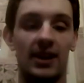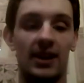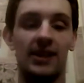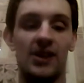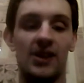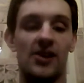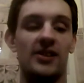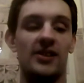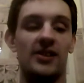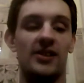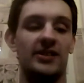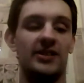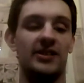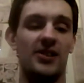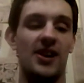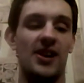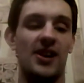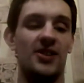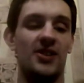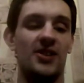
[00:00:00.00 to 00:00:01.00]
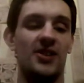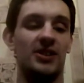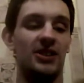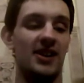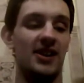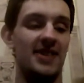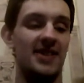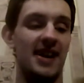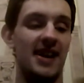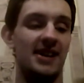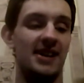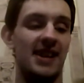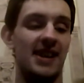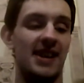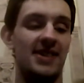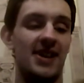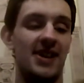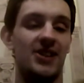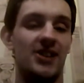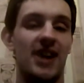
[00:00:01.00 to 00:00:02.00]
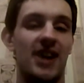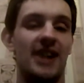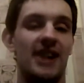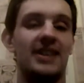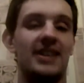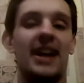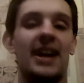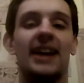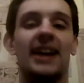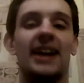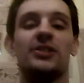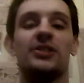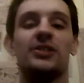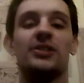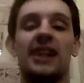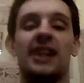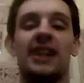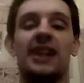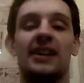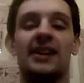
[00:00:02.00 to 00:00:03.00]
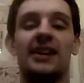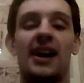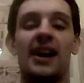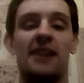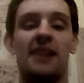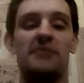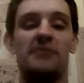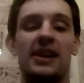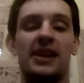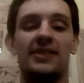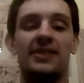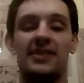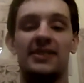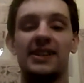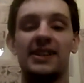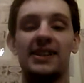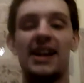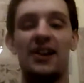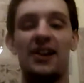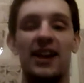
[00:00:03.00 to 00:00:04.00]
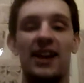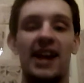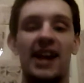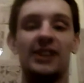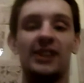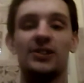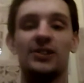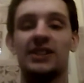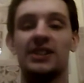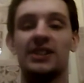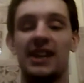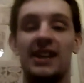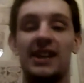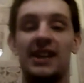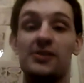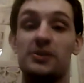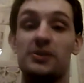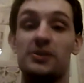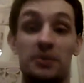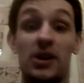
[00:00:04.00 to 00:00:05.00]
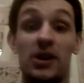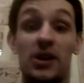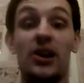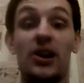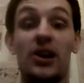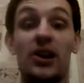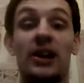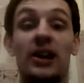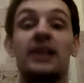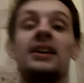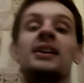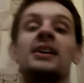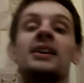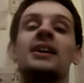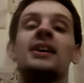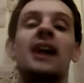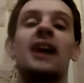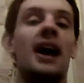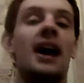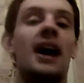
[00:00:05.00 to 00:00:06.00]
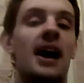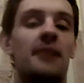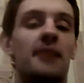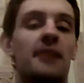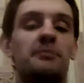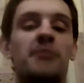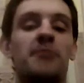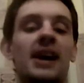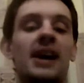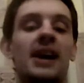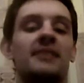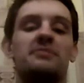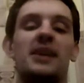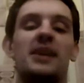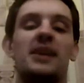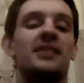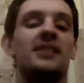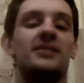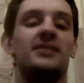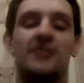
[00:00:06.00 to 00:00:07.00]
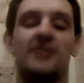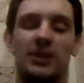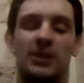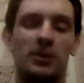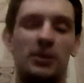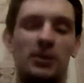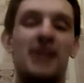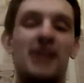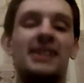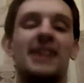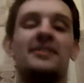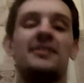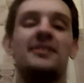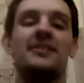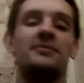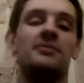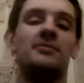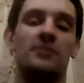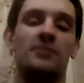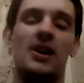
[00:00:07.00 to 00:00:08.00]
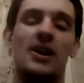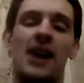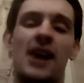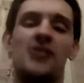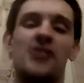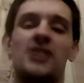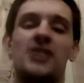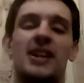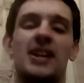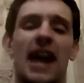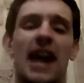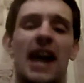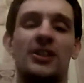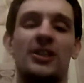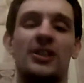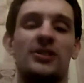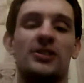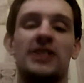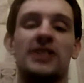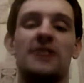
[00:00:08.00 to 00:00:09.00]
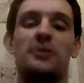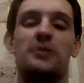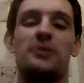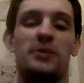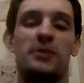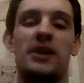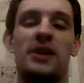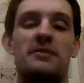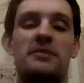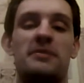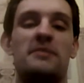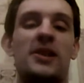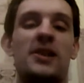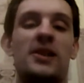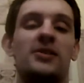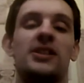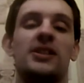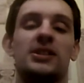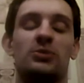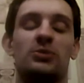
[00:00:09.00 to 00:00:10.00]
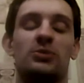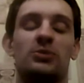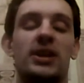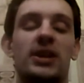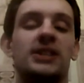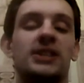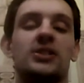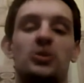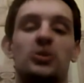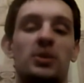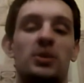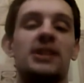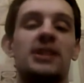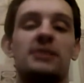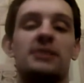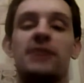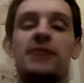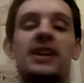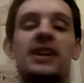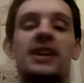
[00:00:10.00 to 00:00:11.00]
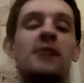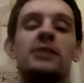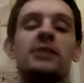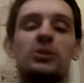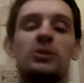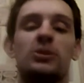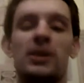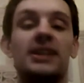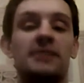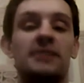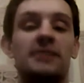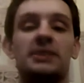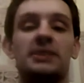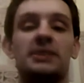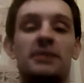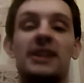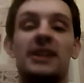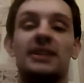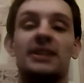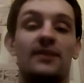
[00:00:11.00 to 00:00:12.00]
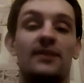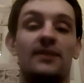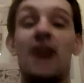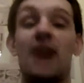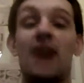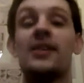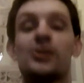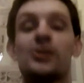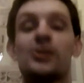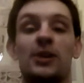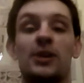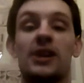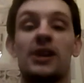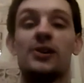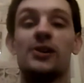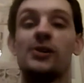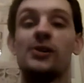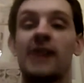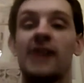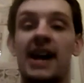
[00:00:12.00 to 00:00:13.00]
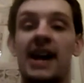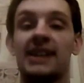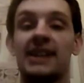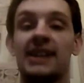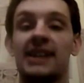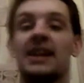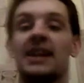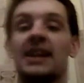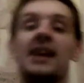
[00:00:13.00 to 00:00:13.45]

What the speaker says: There are others too. I think you had Anderson, Gary Anderson. He was pretty good. But Sweezen, well, actually Anderson would probably be better than Sweezen right now. But Sweezen's made some very critical kicks